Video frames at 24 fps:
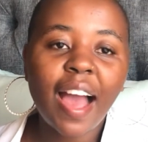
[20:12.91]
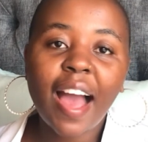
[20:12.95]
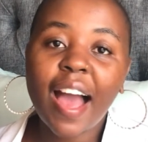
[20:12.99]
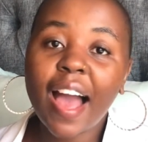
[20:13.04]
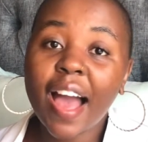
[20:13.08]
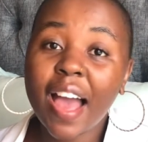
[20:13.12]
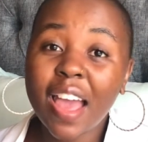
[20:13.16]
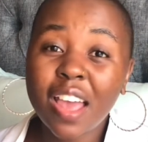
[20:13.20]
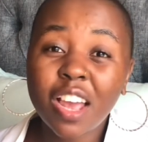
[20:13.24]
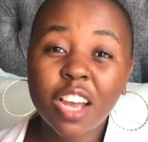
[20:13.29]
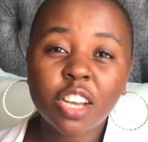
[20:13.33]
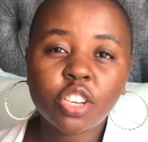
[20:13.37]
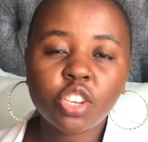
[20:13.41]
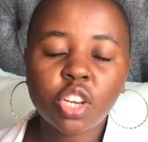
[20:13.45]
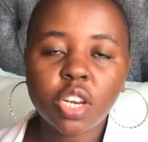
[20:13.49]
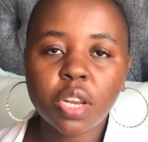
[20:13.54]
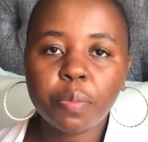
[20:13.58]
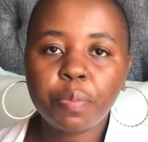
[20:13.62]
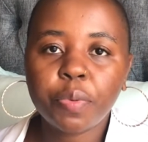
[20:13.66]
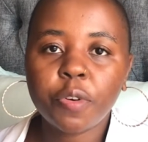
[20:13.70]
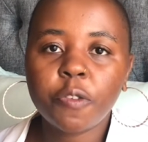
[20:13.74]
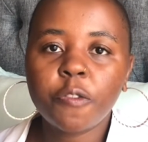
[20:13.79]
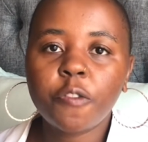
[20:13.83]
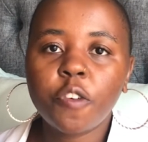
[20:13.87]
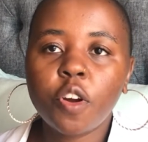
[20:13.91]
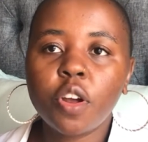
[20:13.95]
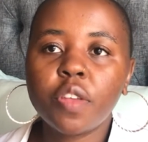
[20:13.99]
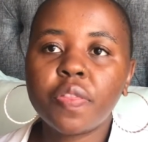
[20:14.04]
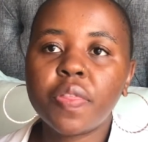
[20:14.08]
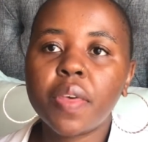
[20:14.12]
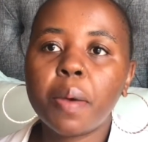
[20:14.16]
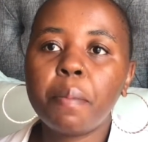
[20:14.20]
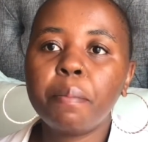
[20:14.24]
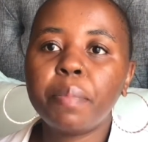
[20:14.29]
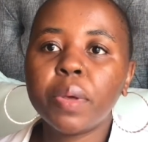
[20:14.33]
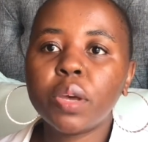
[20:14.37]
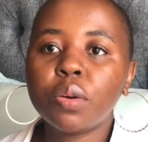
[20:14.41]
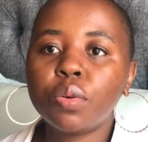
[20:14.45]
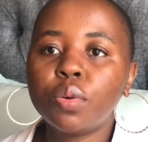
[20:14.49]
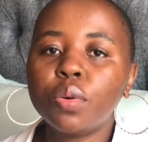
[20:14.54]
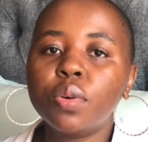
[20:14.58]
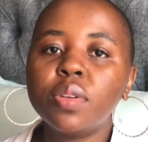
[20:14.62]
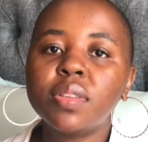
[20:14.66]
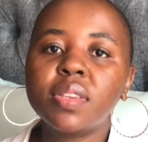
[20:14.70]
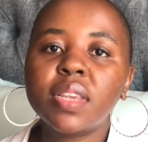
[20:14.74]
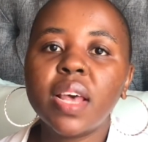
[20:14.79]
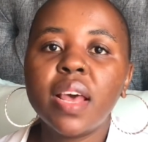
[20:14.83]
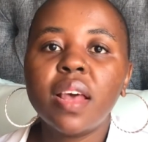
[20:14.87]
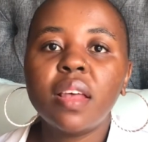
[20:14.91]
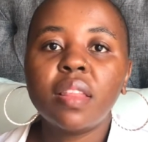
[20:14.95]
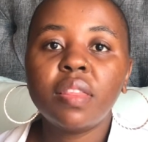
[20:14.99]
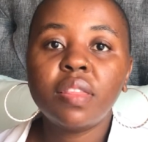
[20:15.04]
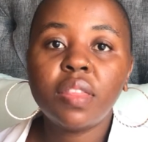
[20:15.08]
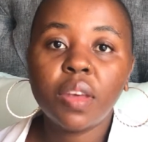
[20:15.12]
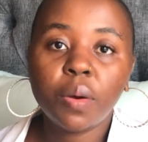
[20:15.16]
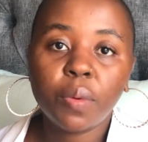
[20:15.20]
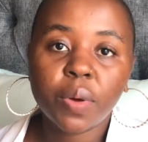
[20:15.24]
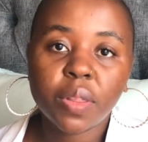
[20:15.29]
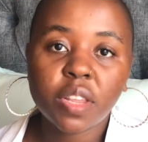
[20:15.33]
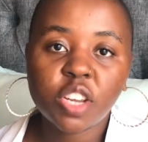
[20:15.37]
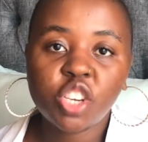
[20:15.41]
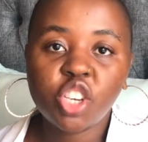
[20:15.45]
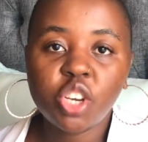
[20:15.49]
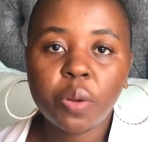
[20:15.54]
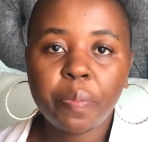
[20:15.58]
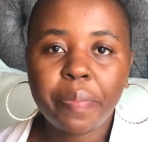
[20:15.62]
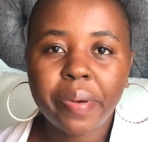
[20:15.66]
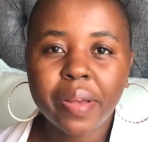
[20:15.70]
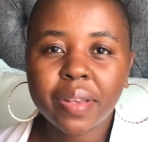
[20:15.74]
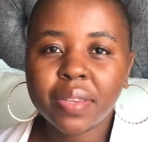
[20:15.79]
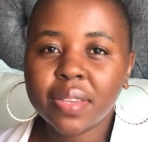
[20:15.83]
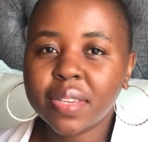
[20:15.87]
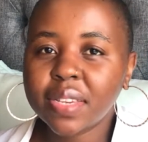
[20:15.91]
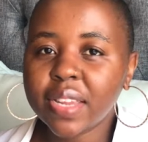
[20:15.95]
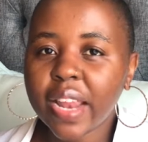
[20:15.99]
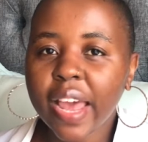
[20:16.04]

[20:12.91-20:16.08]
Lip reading: actually preferred them because they were the cheapest,